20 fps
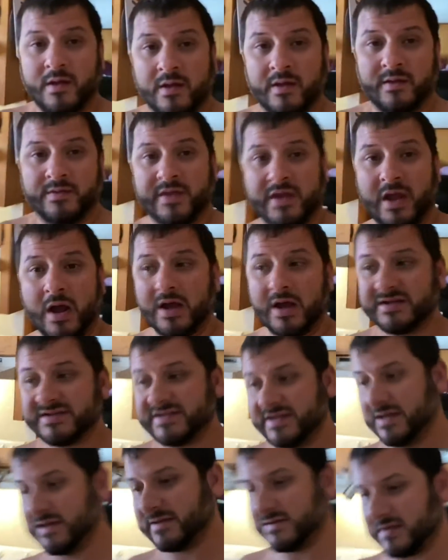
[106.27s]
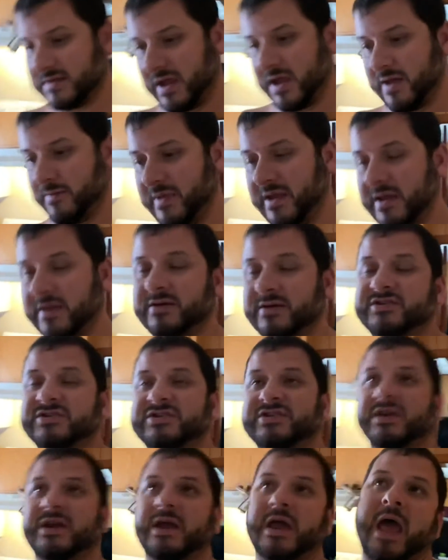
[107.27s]
the content. I mean,
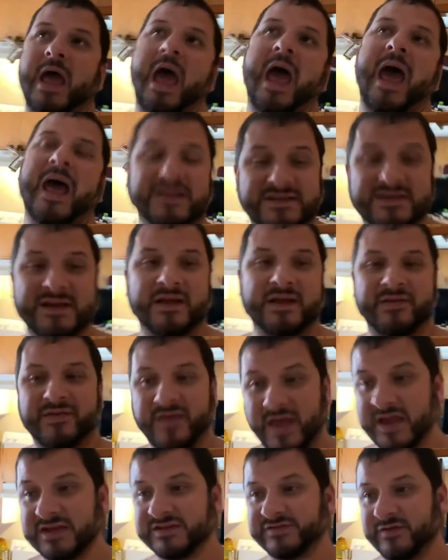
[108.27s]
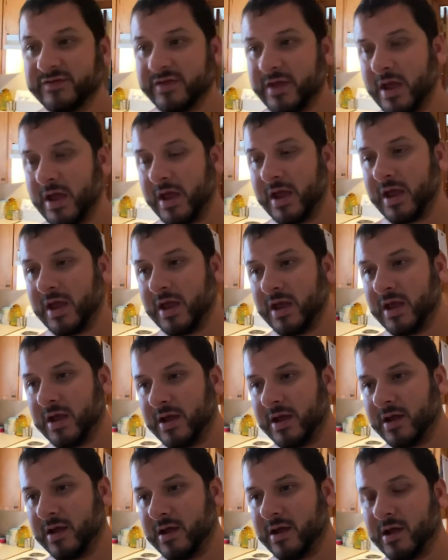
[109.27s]
shit. Thanks for
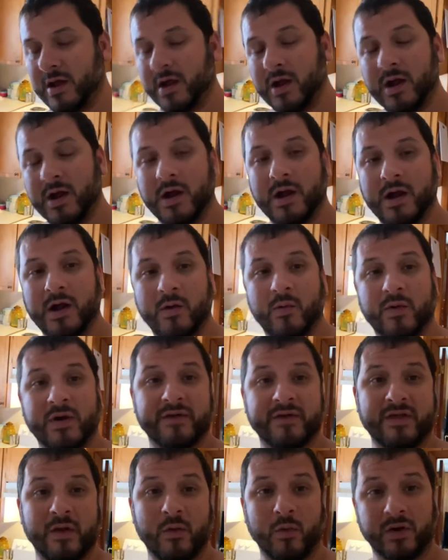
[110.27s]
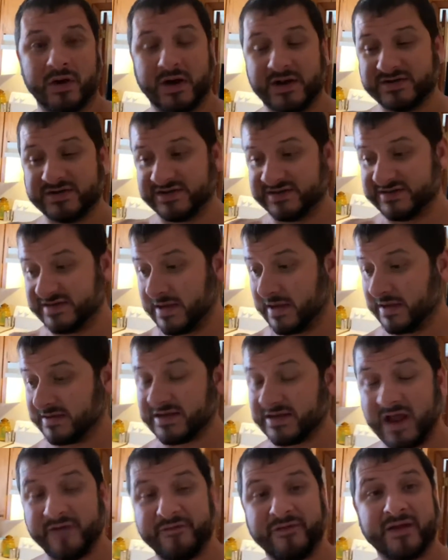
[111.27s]
the uh, whatever that word I just said.
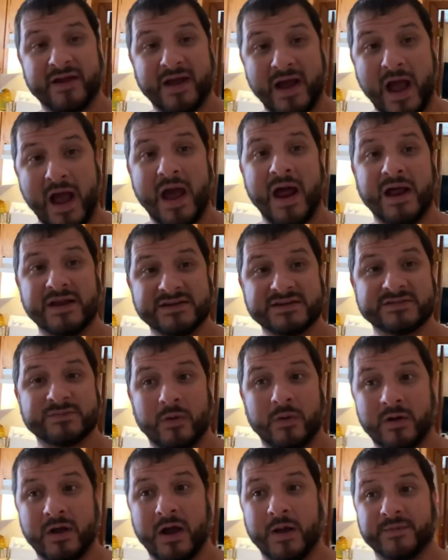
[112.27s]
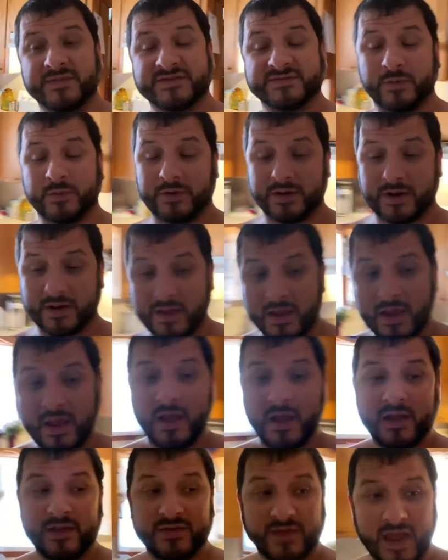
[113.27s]
I forgot. I just woke up this morning.
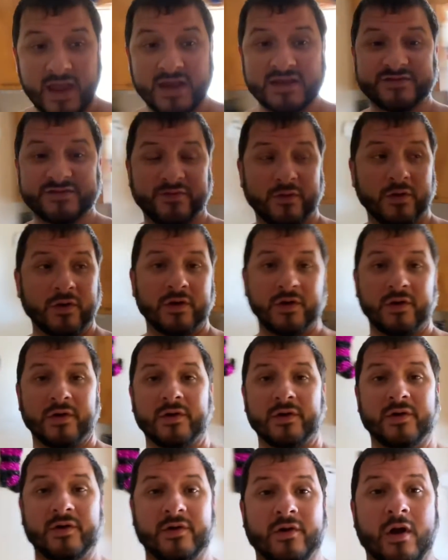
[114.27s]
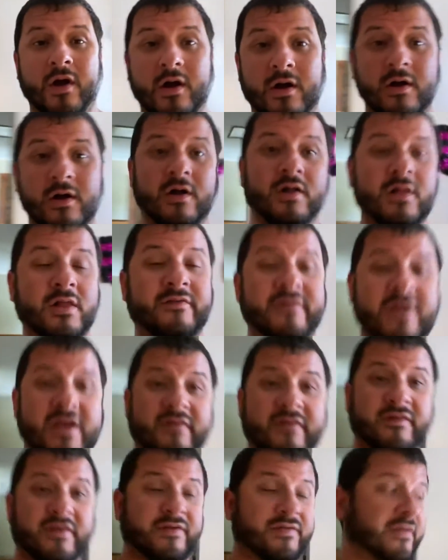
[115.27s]
Thanks for all of
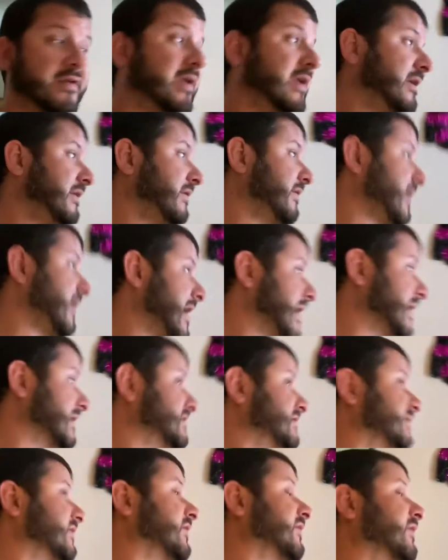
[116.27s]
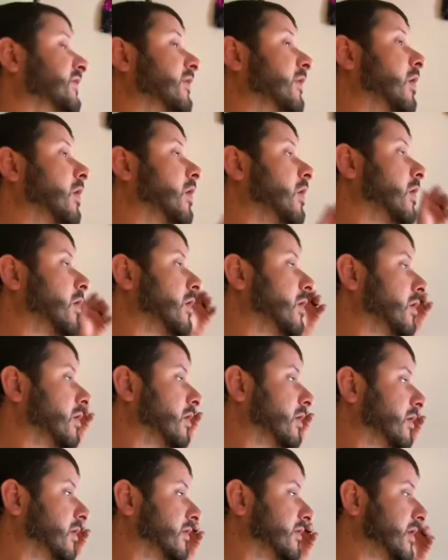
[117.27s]
everything. Thanks
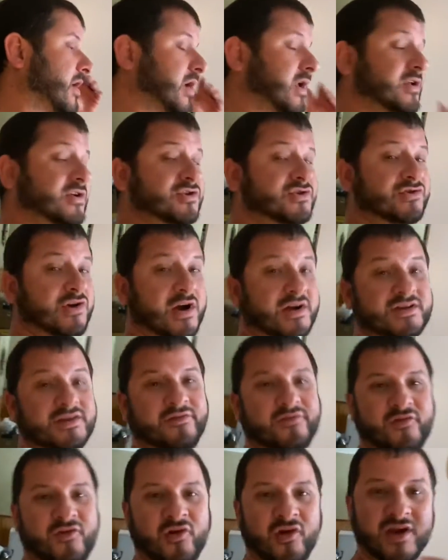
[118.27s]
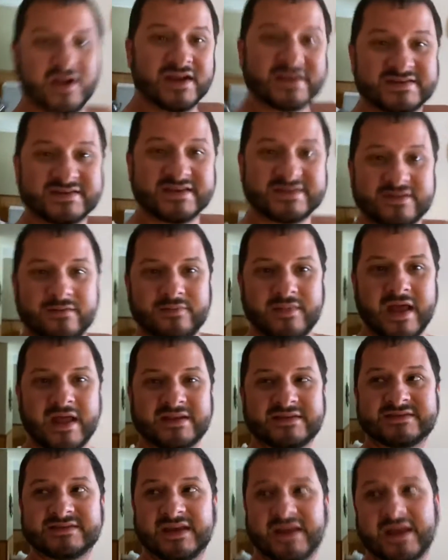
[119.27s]
for the constructive criticism.
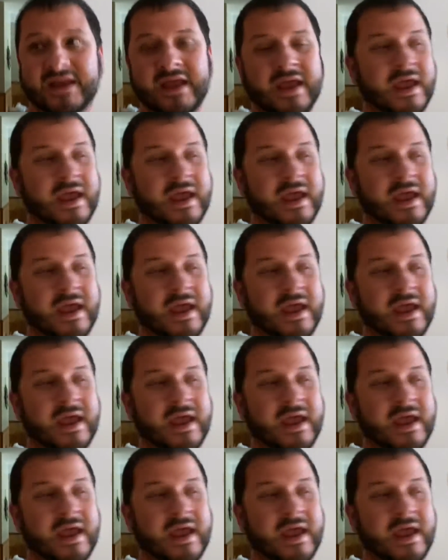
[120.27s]
That's it.